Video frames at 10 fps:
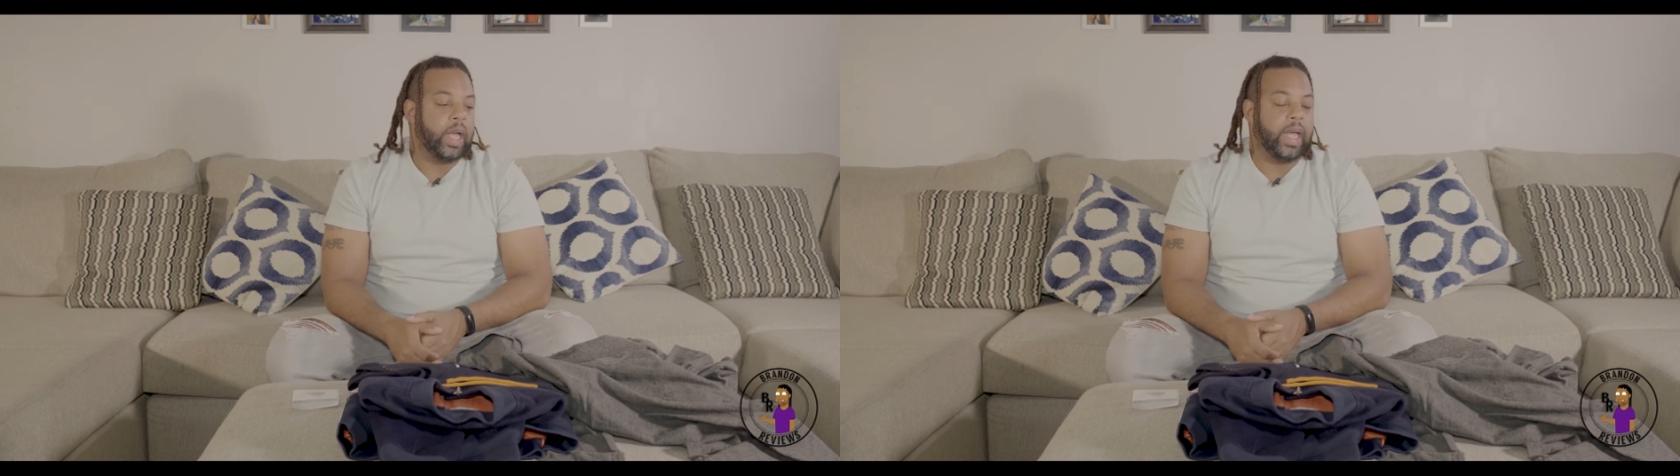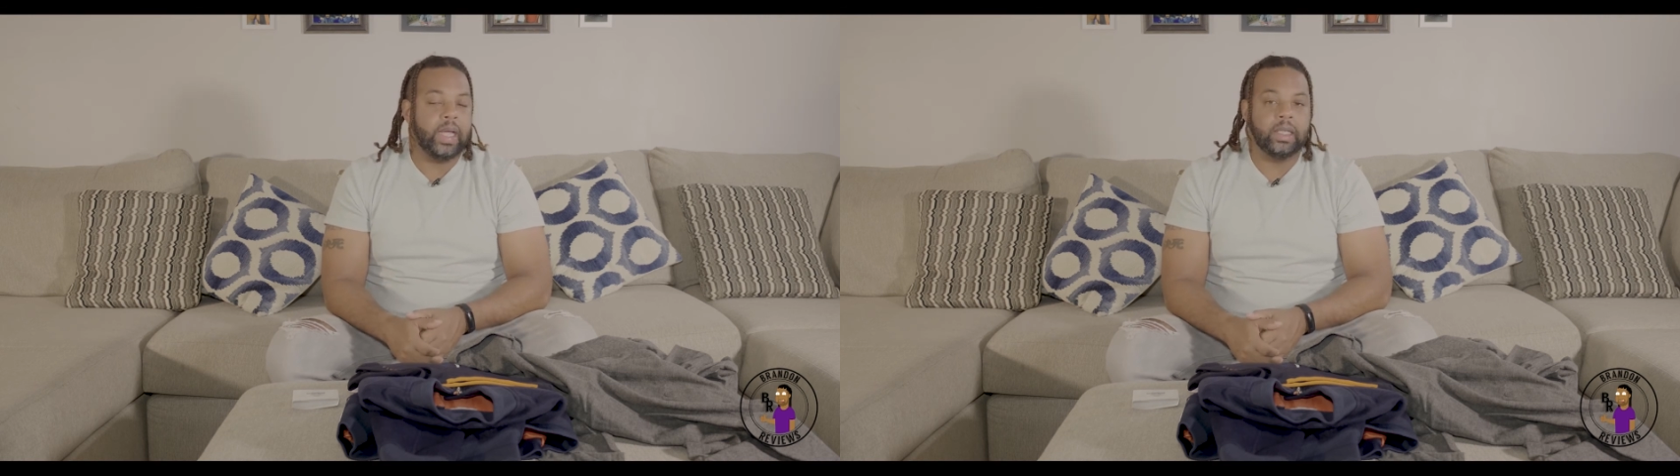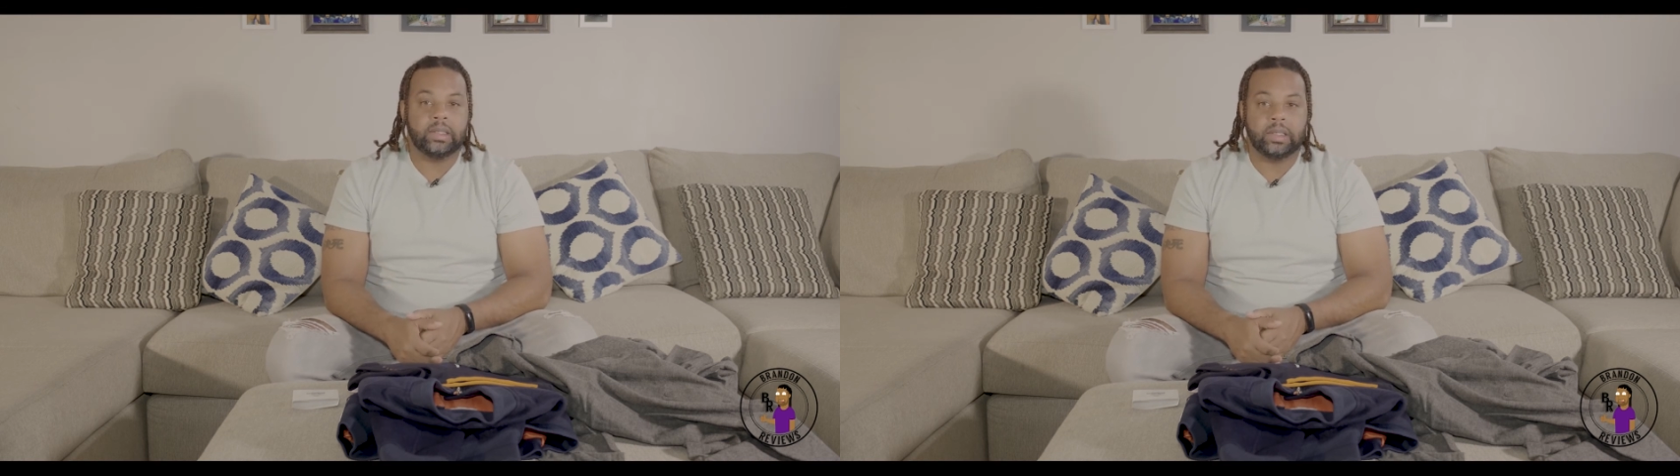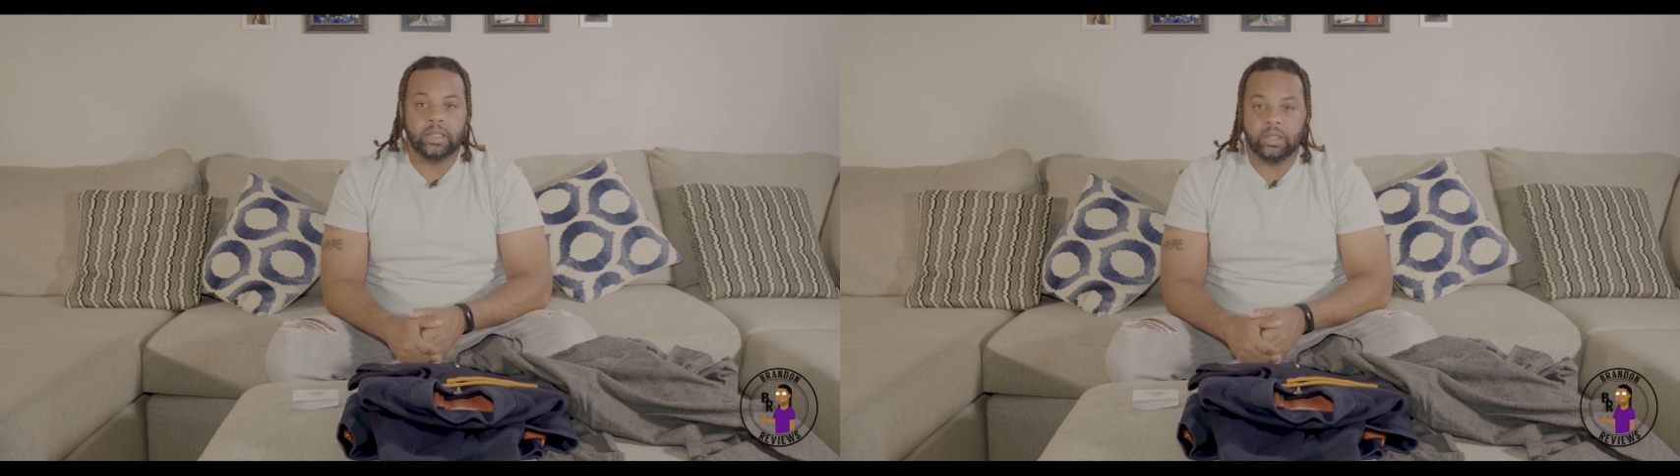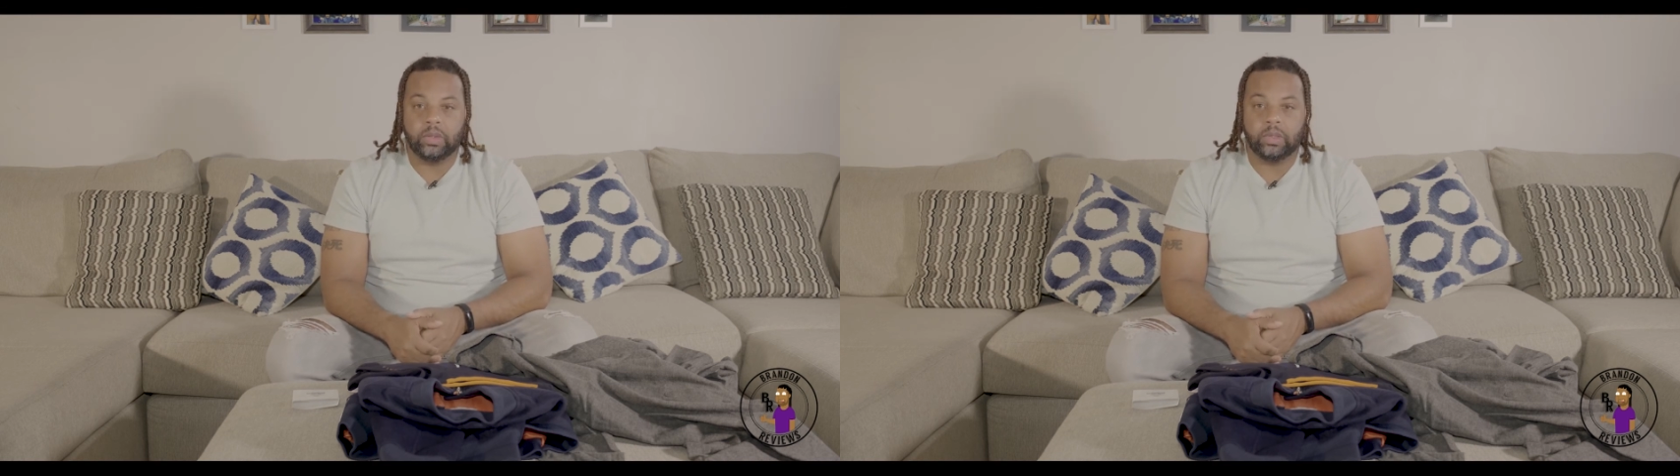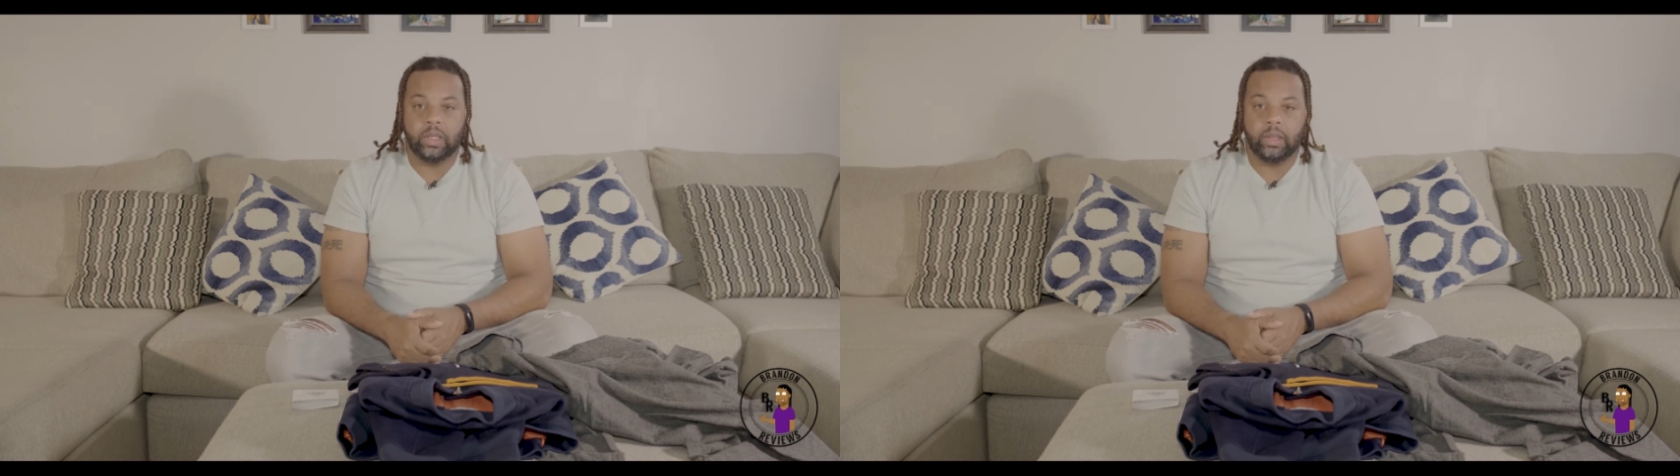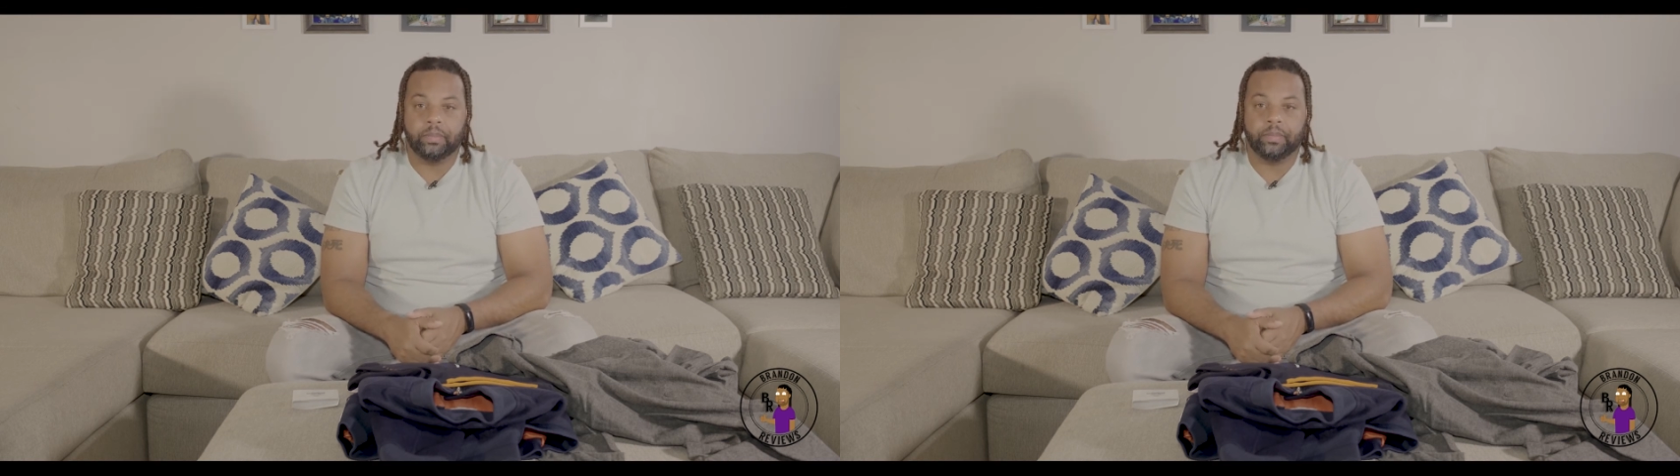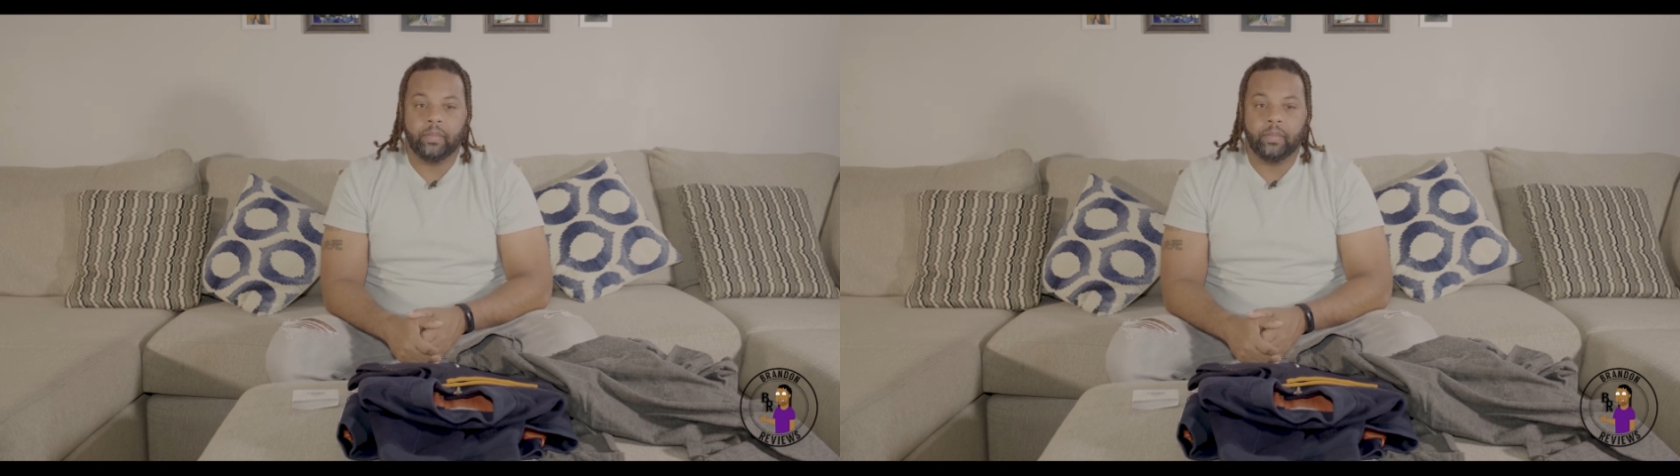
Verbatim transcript: and send you some.